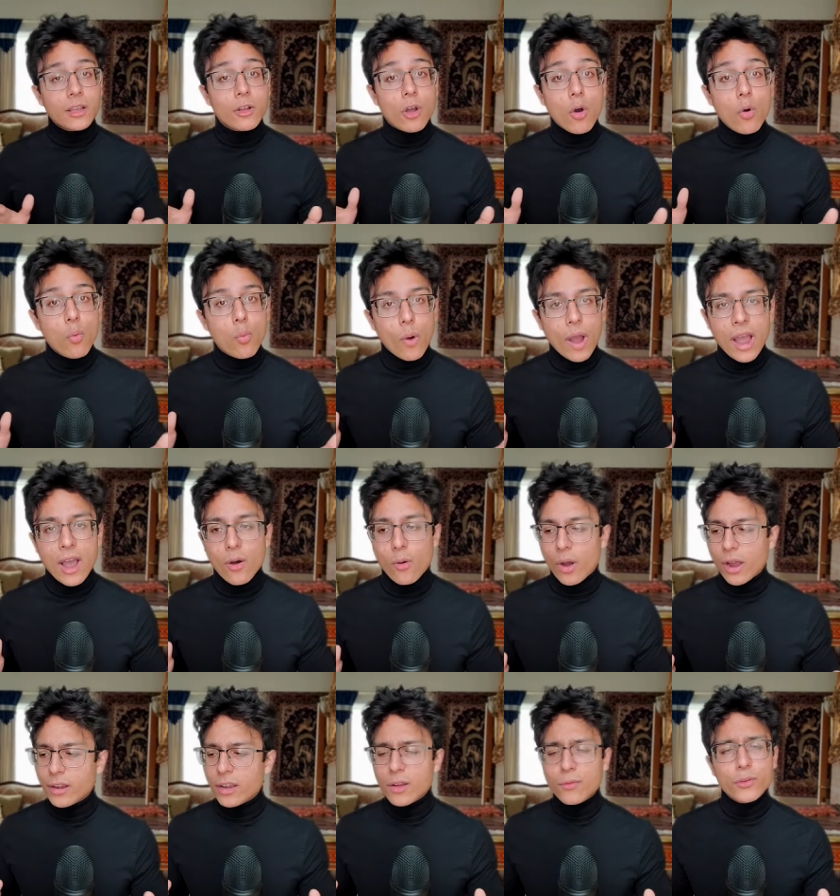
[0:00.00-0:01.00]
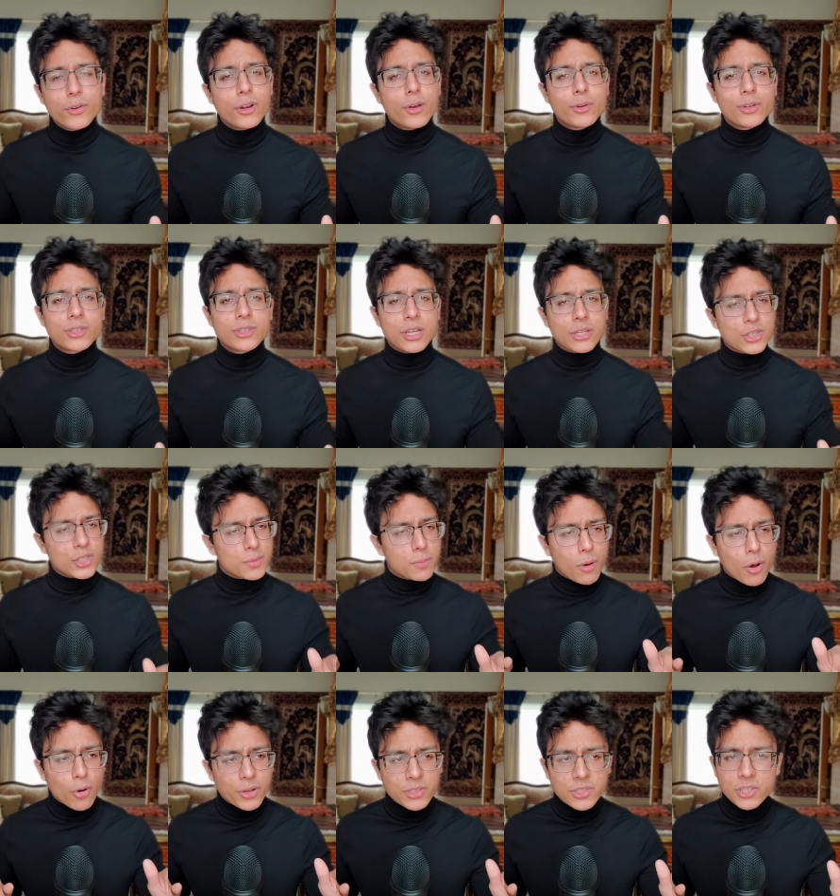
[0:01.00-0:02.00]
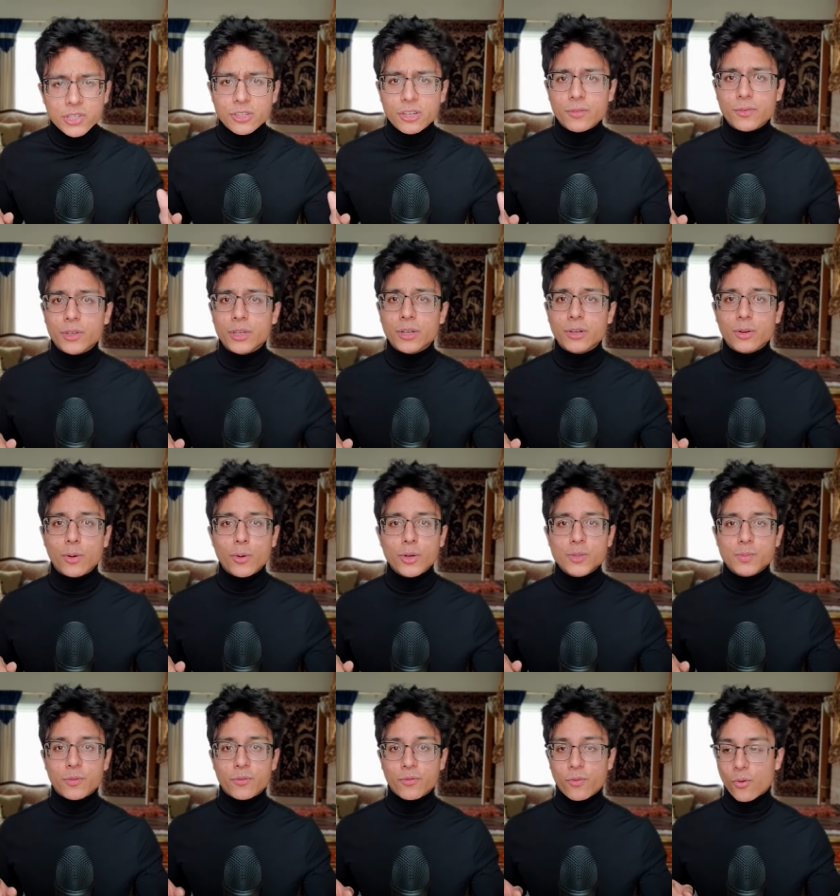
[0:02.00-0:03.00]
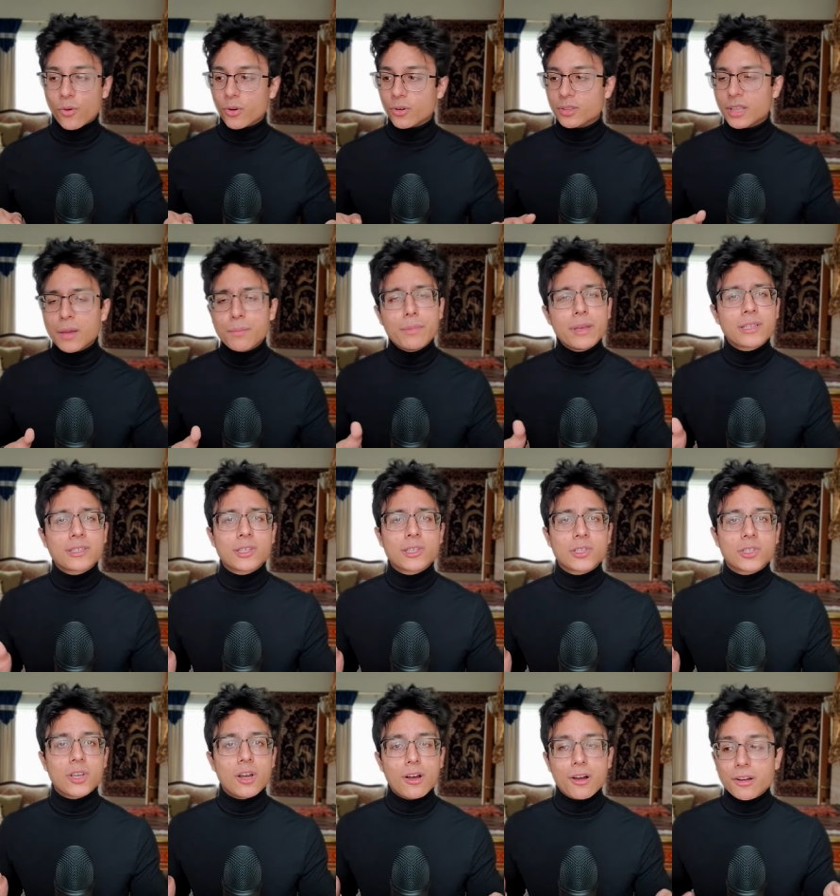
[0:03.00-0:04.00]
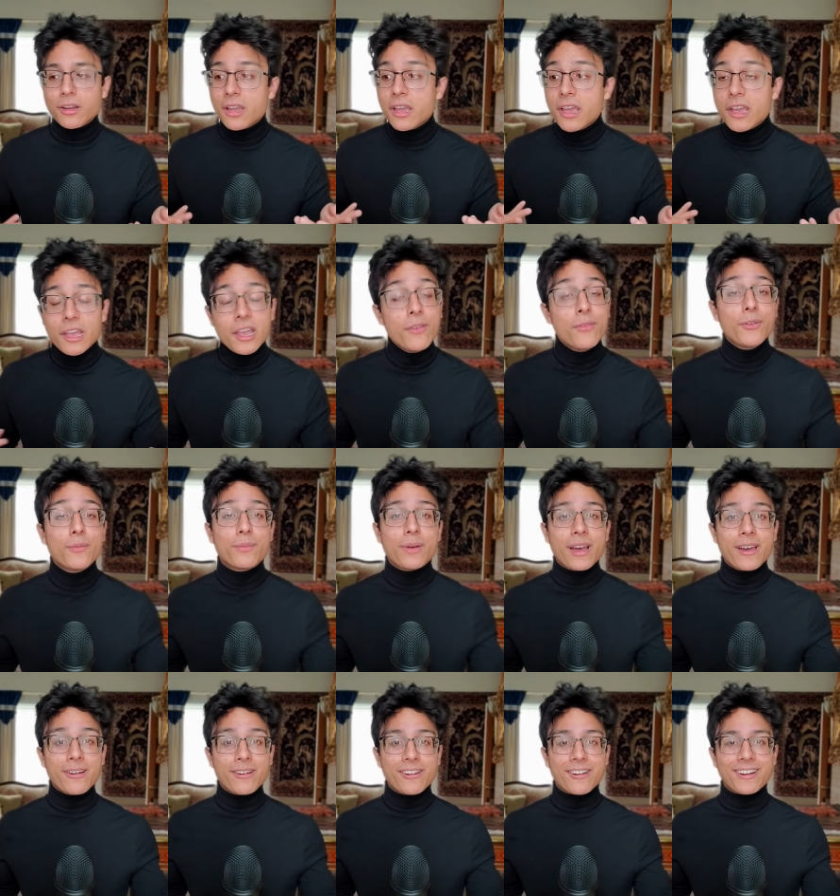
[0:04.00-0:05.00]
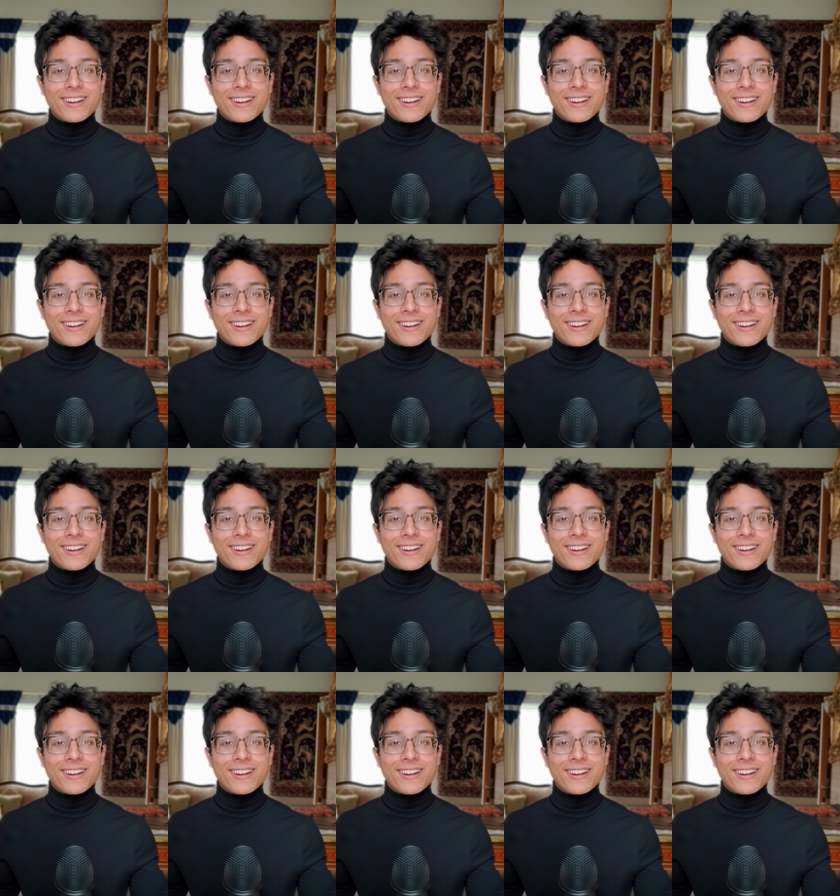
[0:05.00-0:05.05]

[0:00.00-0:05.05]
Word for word: oh wow, I never noticed that small insignificant noise before. That makes the song even better.